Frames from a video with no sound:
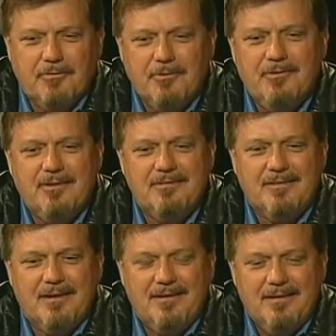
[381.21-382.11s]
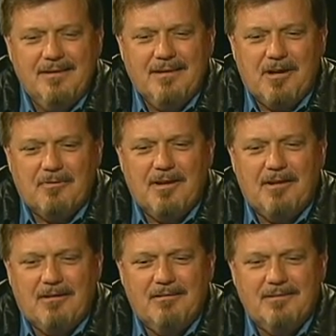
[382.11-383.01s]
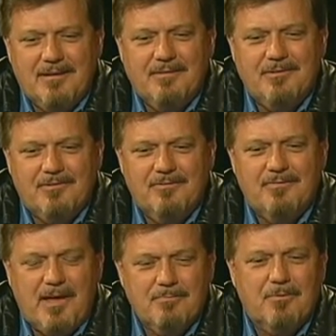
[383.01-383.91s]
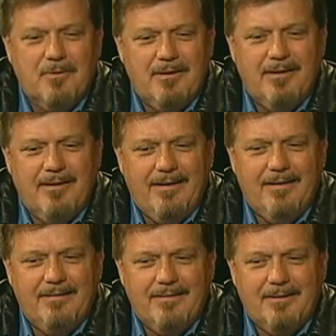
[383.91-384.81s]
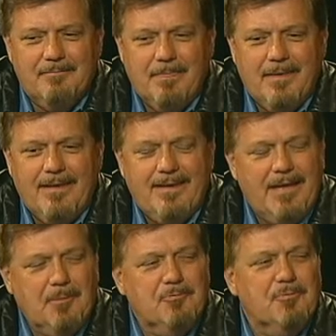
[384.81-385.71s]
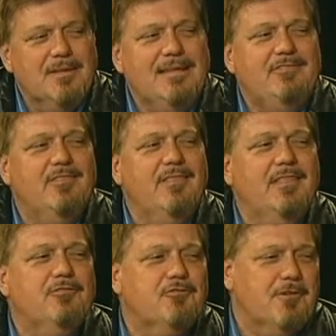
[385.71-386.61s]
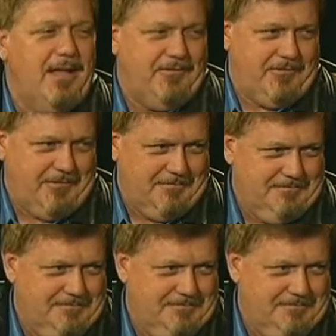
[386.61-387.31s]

enthusiast. I ride a Harley Davidson Fat Boy, and helps release the stress.